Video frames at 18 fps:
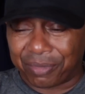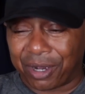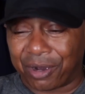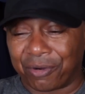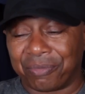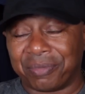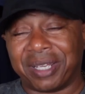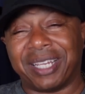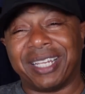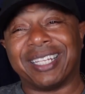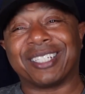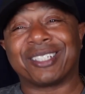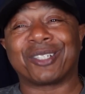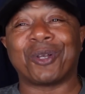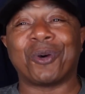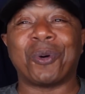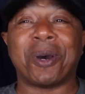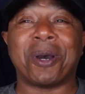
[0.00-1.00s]
about, man.
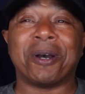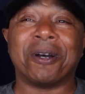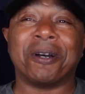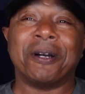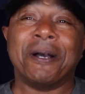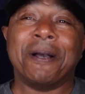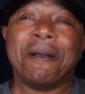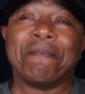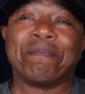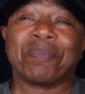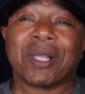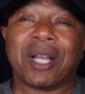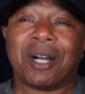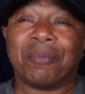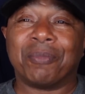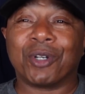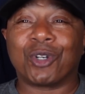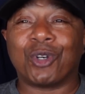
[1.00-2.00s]
So
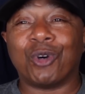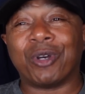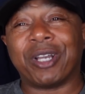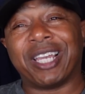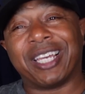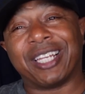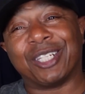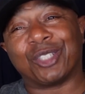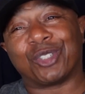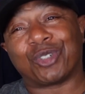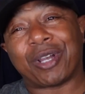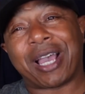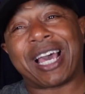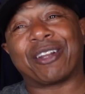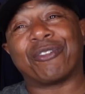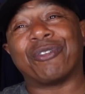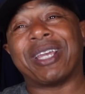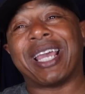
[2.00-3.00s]
I'm going to go ahead and
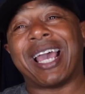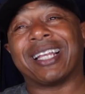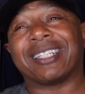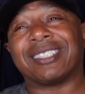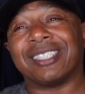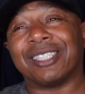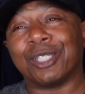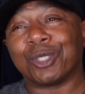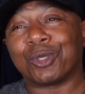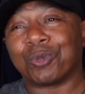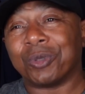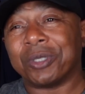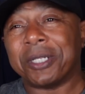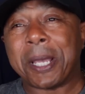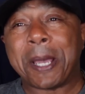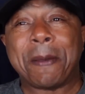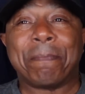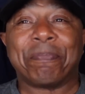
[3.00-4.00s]
try to react to this one.
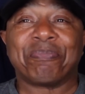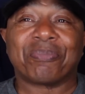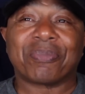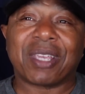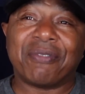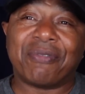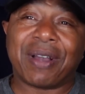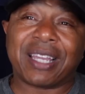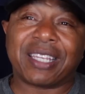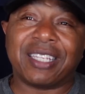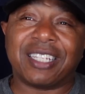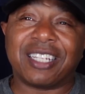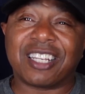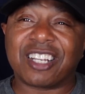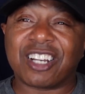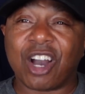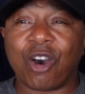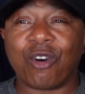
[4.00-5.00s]
If I get the
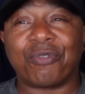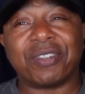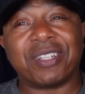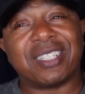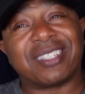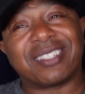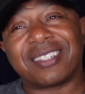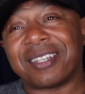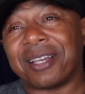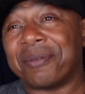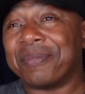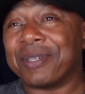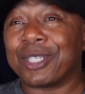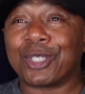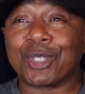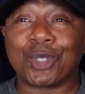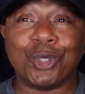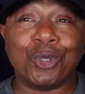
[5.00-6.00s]
coughing and some,
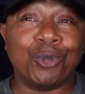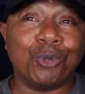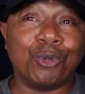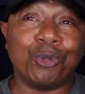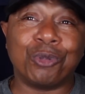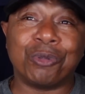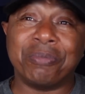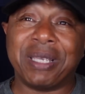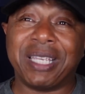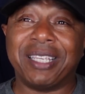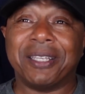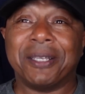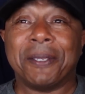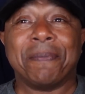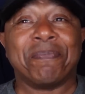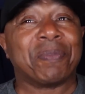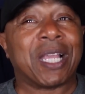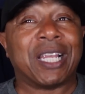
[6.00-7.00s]
excuse me.
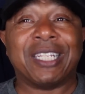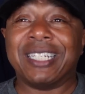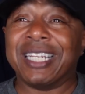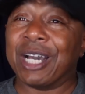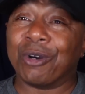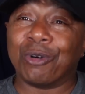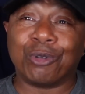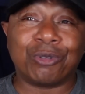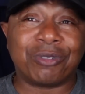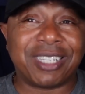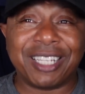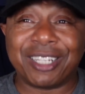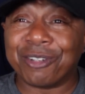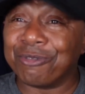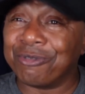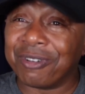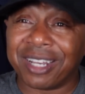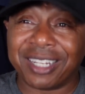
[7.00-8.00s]
Nose get
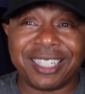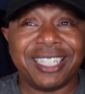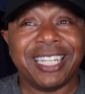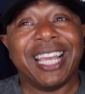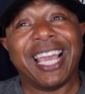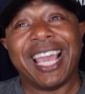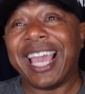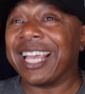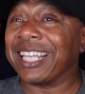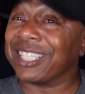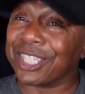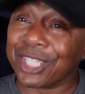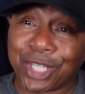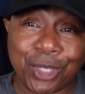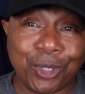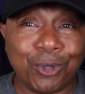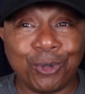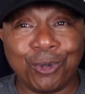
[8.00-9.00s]
to running,
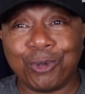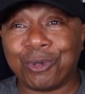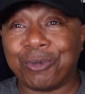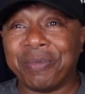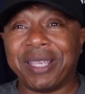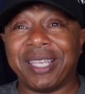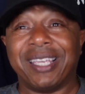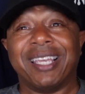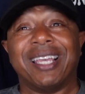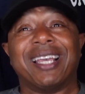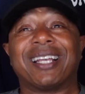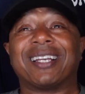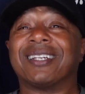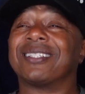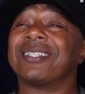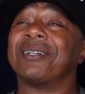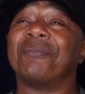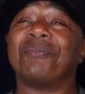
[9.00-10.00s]
excuse me,
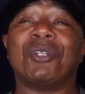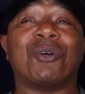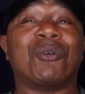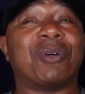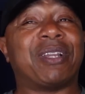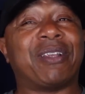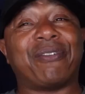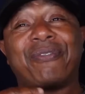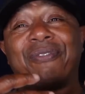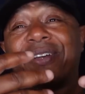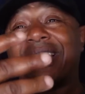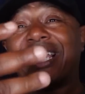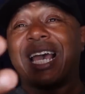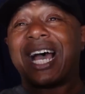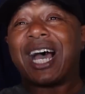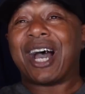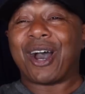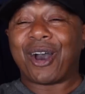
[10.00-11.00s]
because I'm doing it for
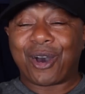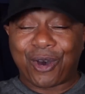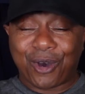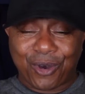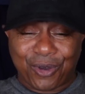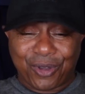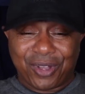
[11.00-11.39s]
y'all.